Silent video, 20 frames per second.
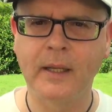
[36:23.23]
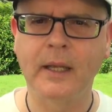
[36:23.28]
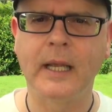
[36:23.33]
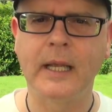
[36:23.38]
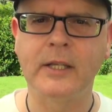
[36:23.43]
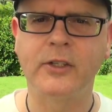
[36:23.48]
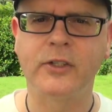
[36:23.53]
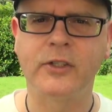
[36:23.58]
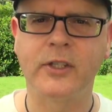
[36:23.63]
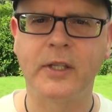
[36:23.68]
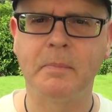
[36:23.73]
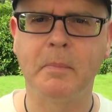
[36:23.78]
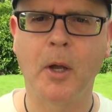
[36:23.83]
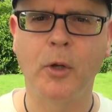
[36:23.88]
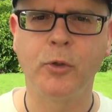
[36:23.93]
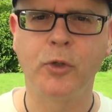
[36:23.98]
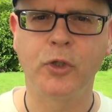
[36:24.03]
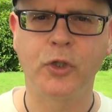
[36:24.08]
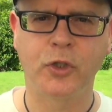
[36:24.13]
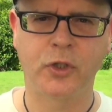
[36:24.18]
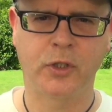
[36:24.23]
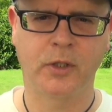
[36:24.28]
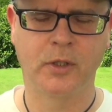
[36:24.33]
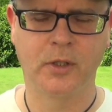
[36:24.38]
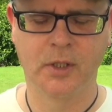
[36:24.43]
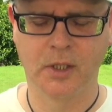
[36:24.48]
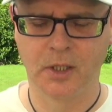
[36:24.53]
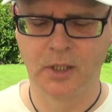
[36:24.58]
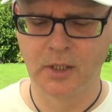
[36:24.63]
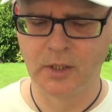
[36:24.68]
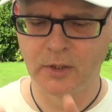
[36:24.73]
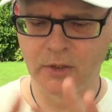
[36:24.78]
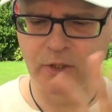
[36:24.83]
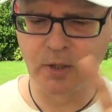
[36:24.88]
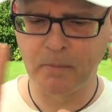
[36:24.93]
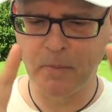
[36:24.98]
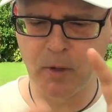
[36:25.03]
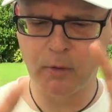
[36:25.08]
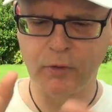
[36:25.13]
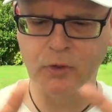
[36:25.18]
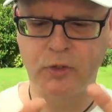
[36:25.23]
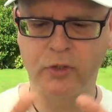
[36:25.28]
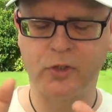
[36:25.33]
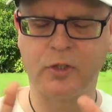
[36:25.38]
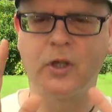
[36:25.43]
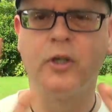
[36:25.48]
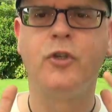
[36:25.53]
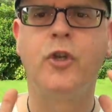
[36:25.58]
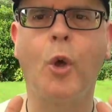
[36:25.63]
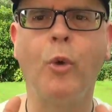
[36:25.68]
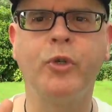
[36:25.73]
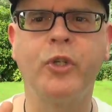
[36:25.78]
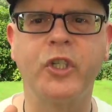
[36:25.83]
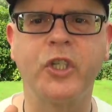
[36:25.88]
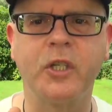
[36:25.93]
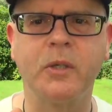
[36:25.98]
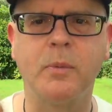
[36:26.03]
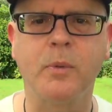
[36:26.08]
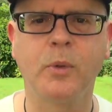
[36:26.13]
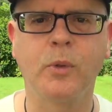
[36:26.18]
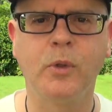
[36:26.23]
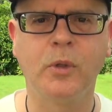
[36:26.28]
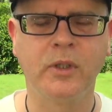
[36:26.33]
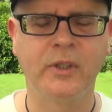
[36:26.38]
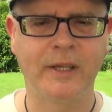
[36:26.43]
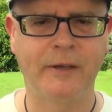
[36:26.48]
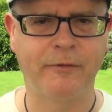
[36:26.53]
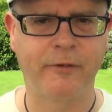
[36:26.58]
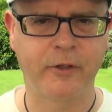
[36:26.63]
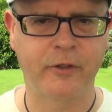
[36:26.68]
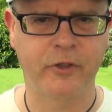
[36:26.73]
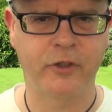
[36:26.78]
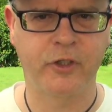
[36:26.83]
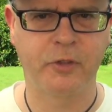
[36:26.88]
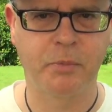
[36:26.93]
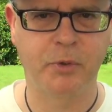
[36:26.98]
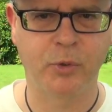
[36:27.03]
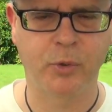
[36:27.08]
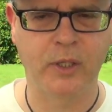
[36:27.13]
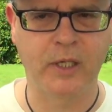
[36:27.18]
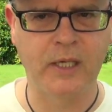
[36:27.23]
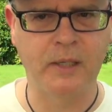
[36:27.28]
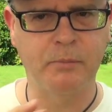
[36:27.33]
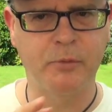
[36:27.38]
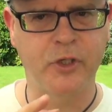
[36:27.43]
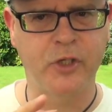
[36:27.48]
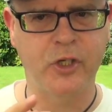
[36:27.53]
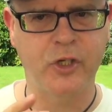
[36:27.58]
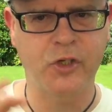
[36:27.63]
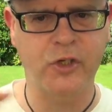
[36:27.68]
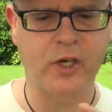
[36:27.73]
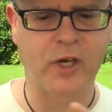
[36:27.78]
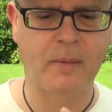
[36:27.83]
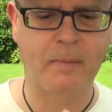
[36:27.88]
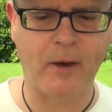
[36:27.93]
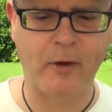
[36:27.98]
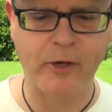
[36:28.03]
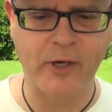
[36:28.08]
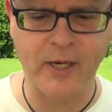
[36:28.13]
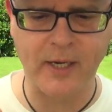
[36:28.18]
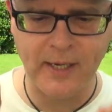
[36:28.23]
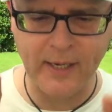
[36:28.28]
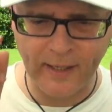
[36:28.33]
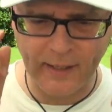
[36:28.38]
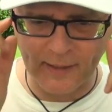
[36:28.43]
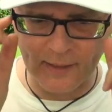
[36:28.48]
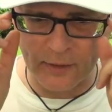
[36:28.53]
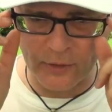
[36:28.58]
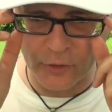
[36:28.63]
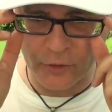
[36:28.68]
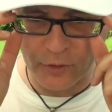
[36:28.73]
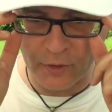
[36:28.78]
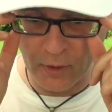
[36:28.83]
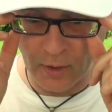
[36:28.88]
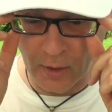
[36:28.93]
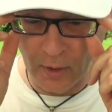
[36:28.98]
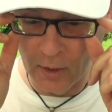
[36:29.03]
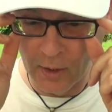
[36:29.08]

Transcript: is the most noticeable difference between British and American English.